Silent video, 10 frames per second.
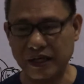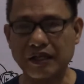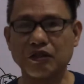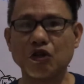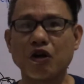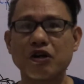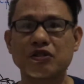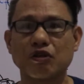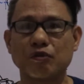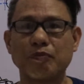
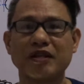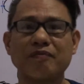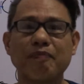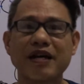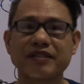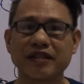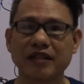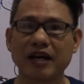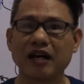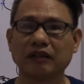endorsed or been passing
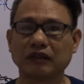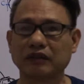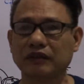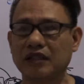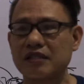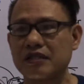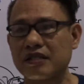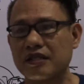it out. This